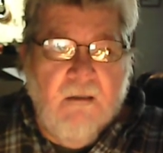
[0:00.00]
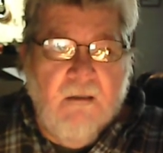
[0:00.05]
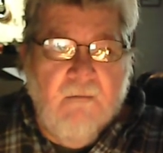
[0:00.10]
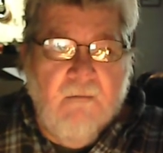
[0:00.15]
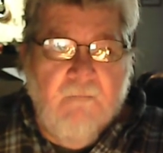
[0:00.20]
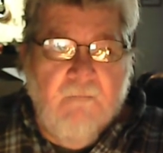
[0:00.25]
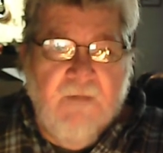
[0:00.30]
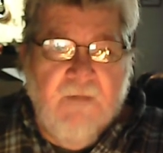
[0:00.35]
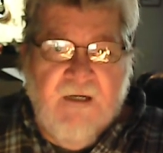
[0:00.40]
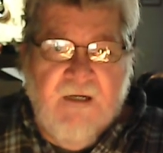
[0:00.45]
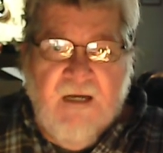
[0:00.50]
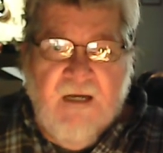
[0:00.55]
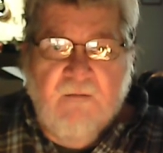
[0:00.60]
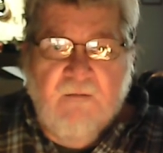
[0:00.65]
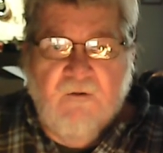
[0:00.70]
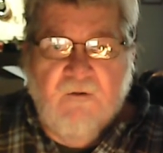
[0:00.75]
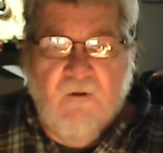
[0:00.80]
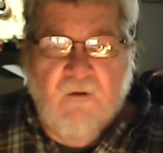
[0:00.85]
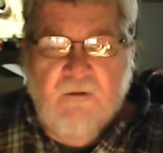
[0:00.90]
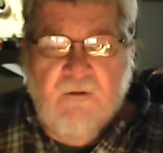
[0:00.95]
being
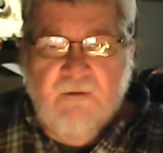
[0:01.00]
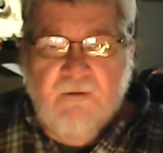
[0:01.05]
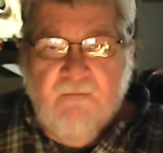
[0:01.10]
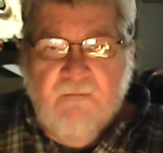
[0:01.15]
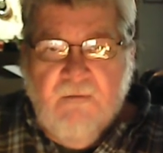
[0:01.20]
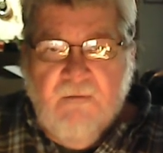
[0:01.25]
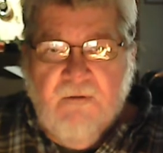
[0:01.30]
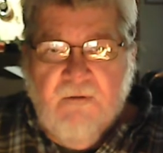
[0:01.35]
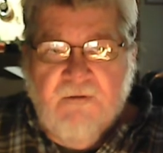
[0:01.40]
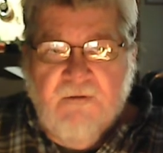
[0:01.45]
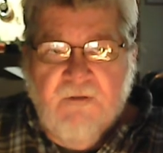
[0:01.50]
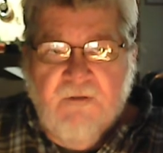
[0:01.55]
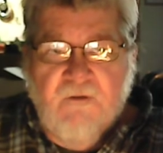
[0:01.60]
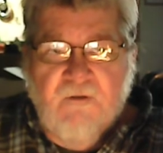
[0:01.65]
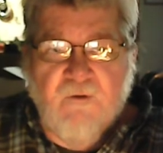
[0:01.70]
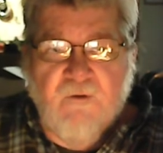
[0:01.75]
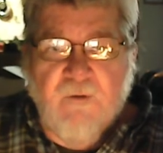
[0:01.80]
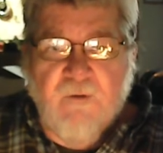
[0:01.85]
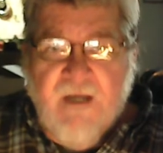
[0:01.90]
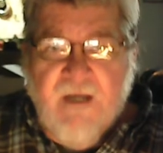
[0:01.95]
able to
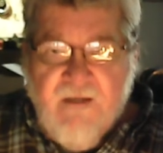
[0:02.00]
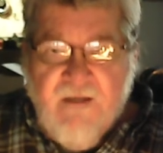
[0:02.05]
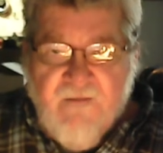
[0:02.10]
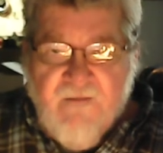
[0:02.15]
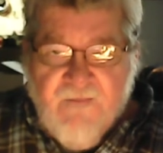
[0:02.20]
create